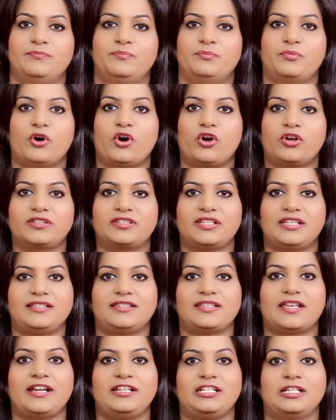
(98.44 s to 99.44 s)
Box
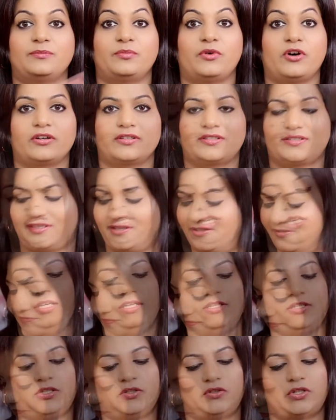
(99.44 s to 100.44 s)
inside a box.
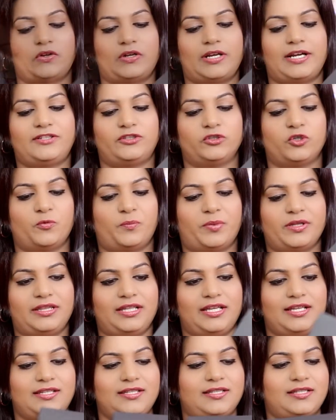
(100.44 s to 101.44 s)
So now let's open
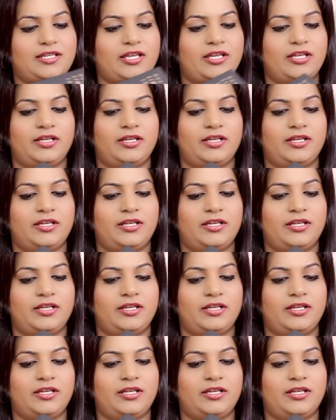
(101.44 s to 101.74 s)
this.